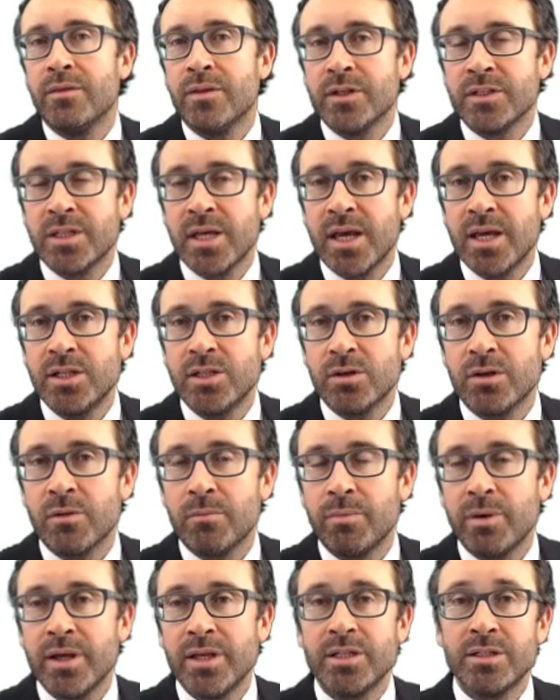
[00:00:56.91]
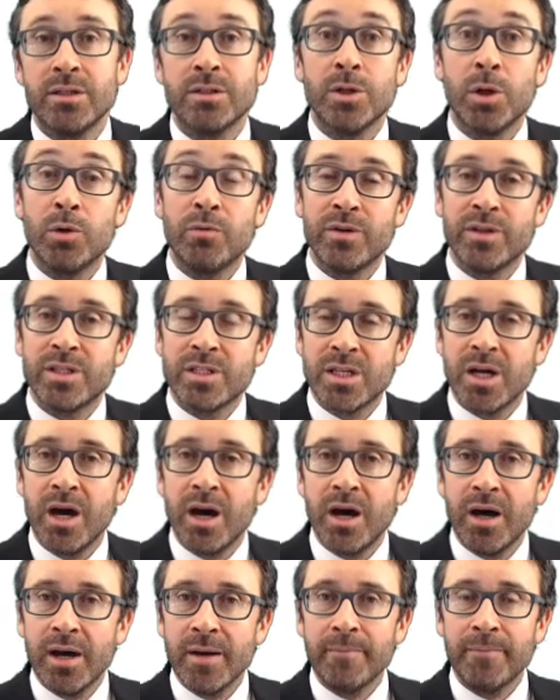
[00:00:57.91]
the stage of completion is over
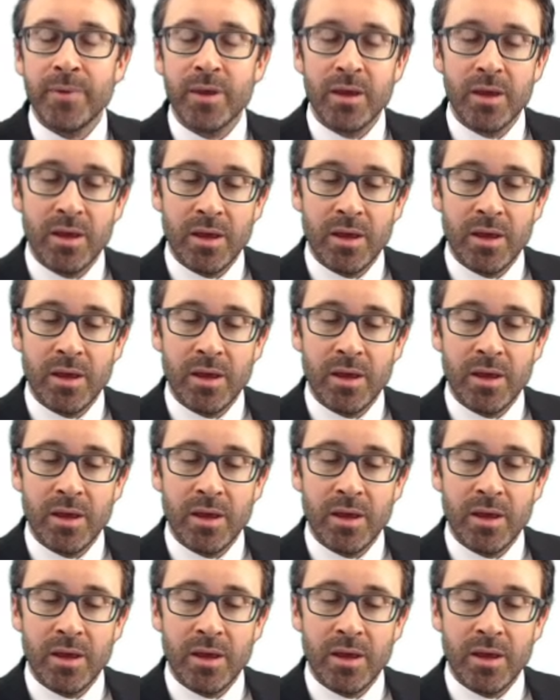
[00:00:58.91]
time,